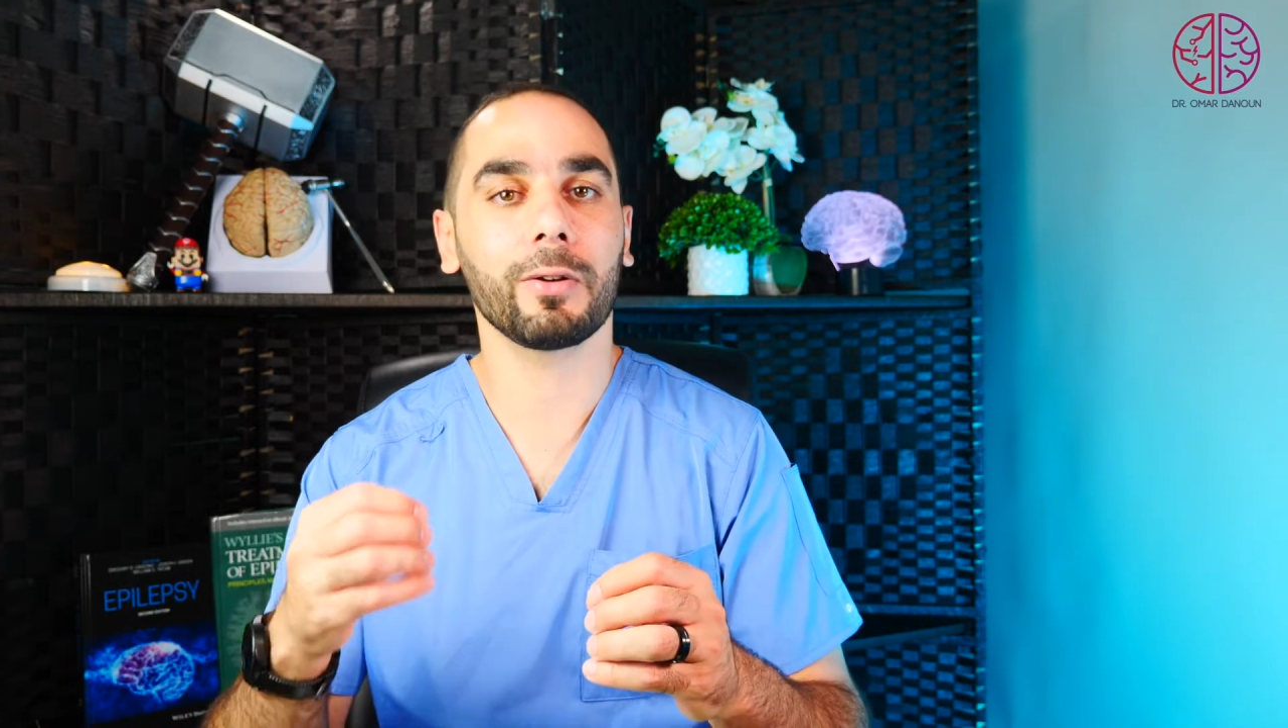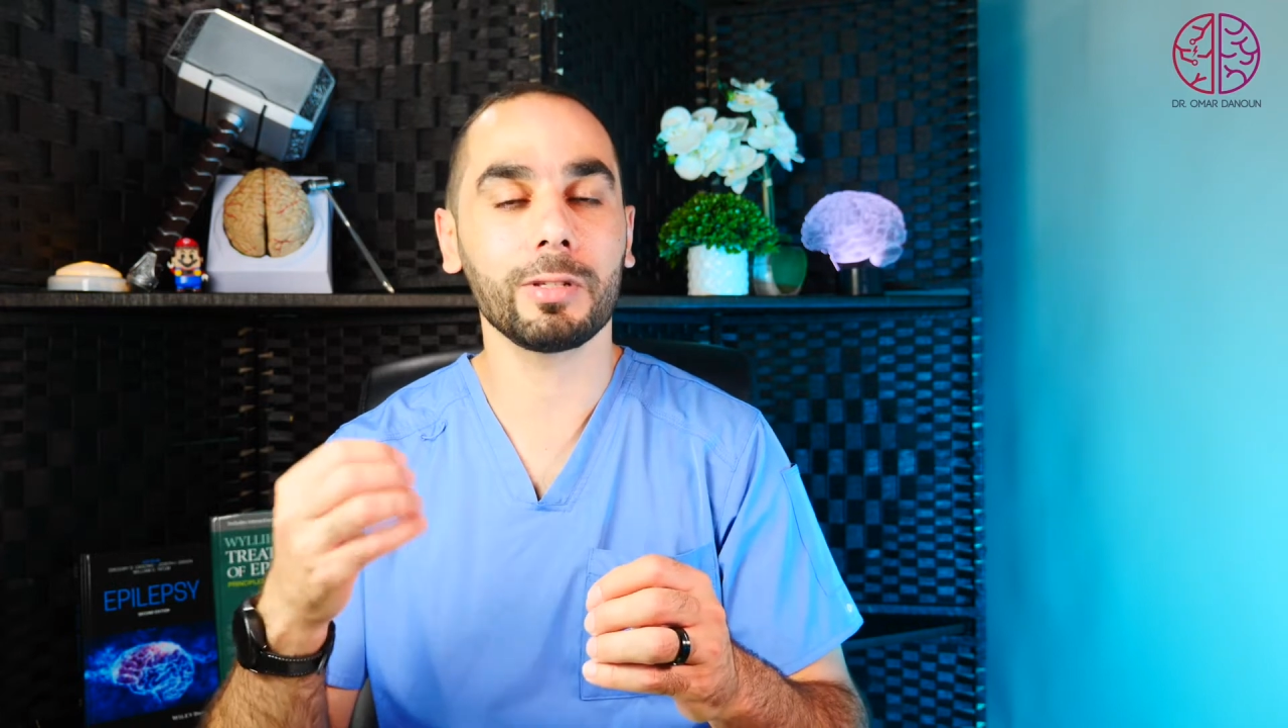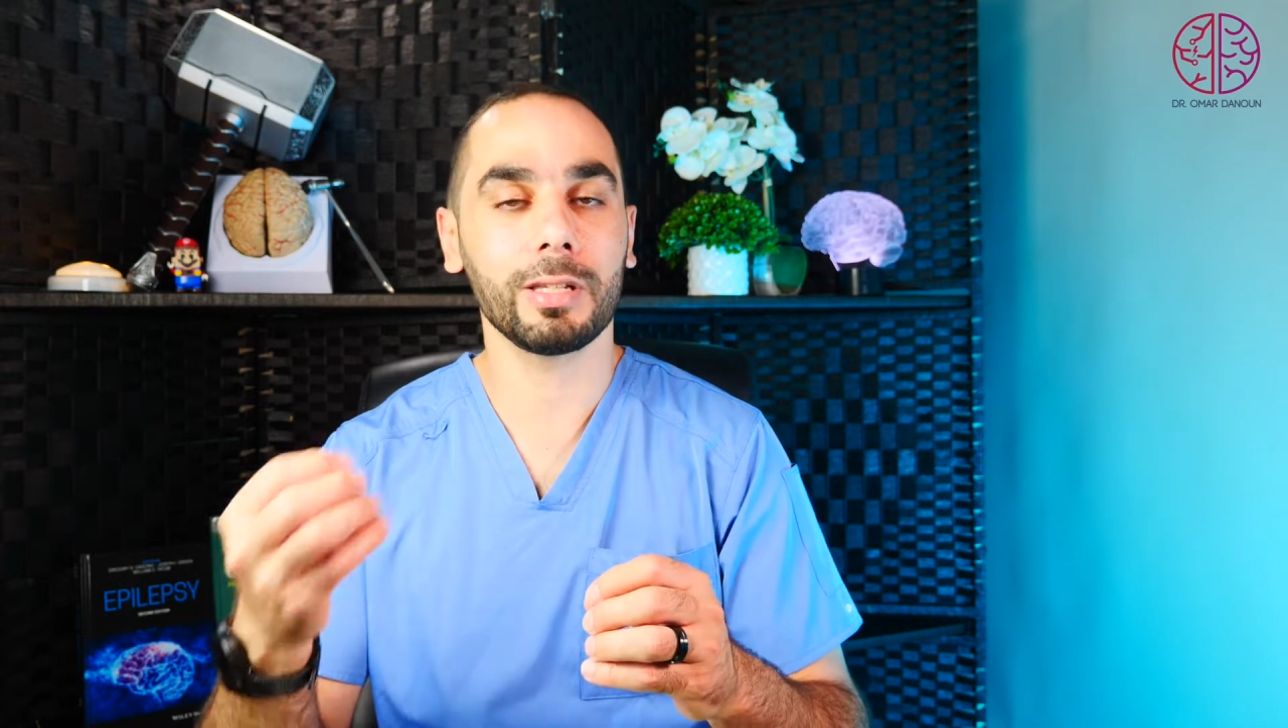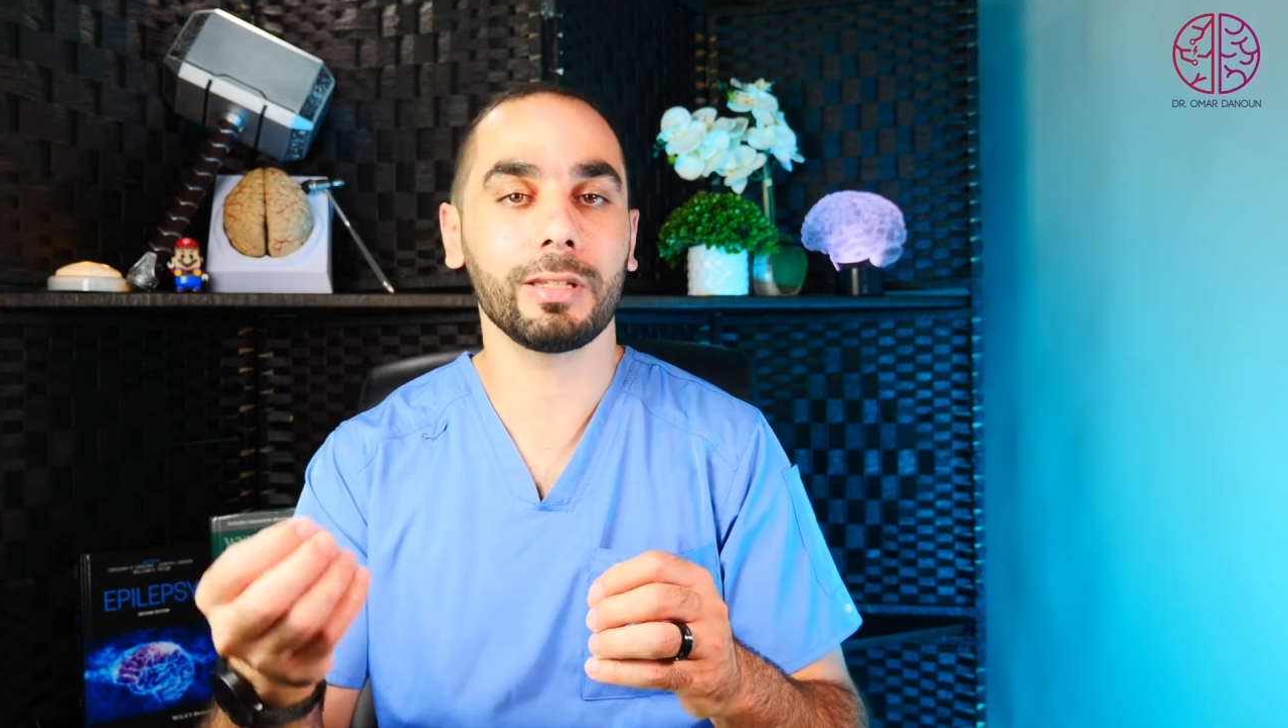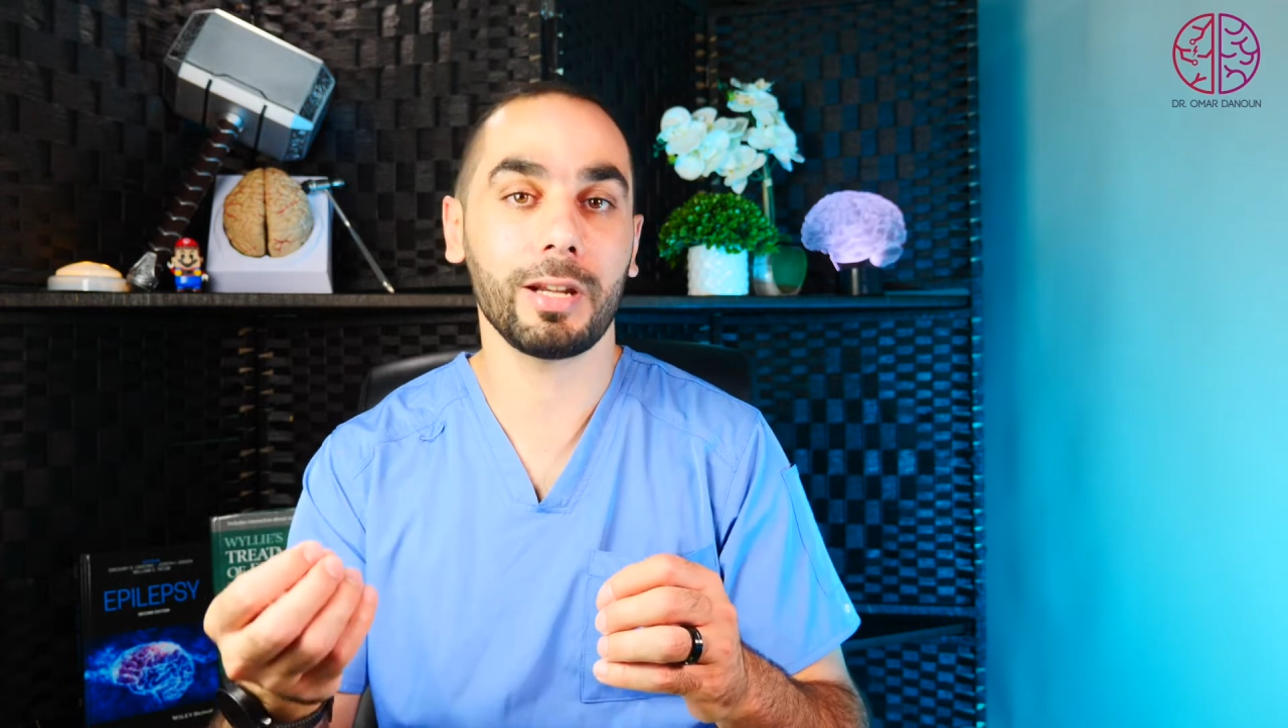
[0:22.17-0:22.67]

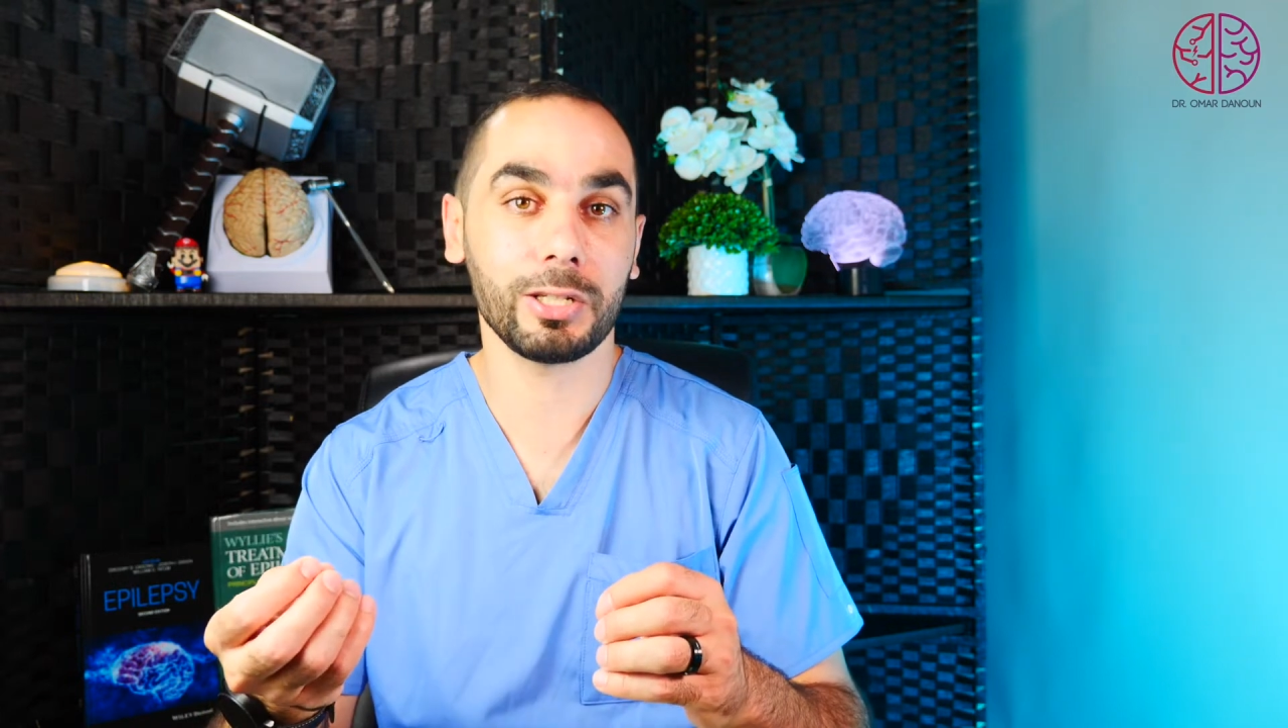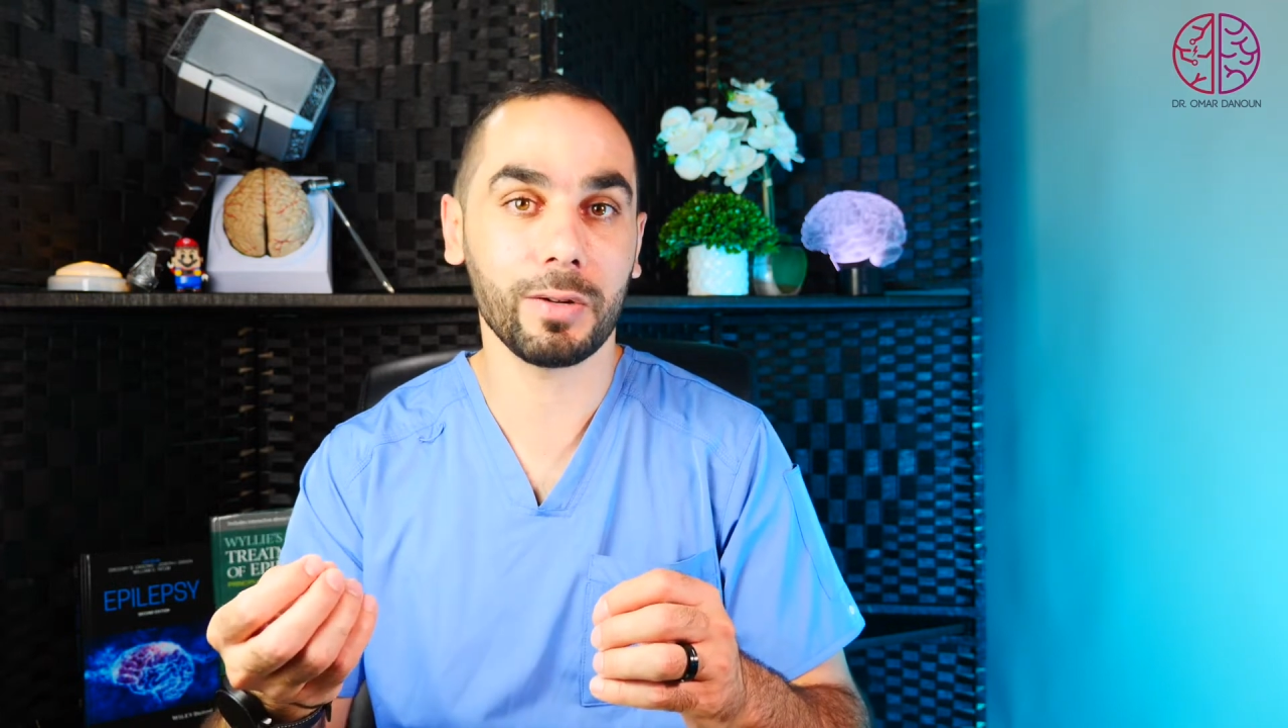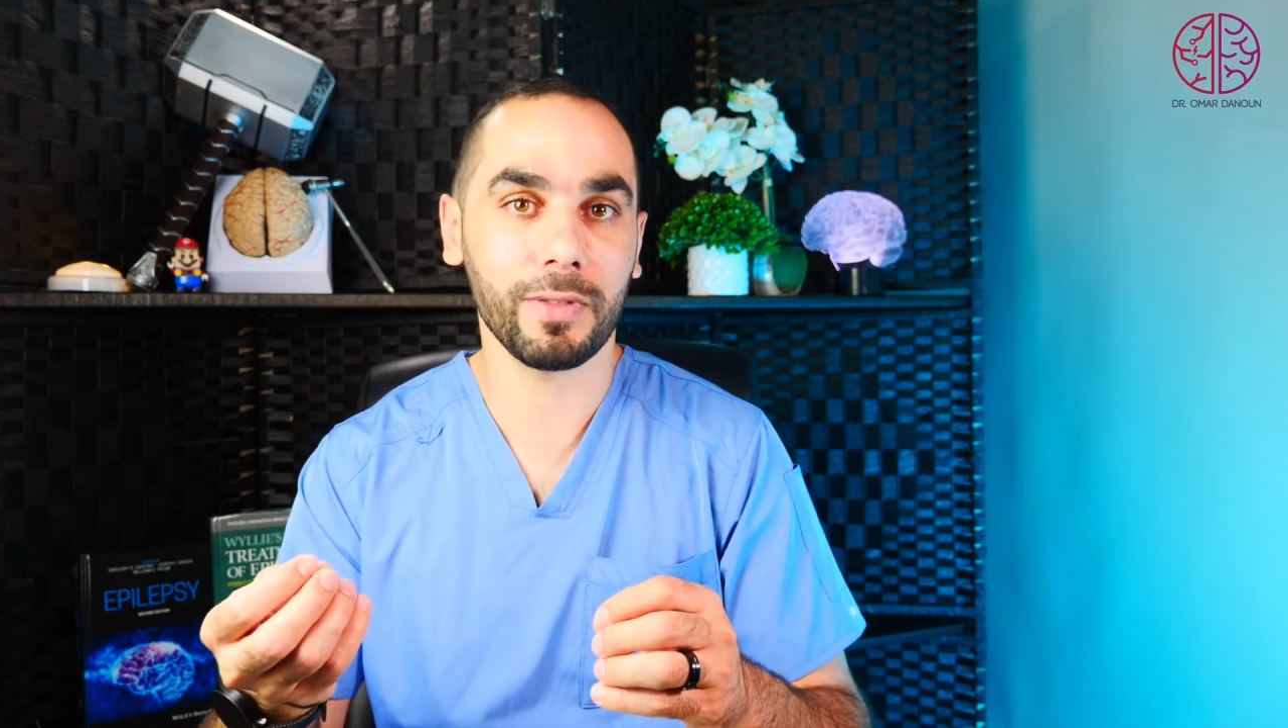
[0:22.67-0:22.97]
concentration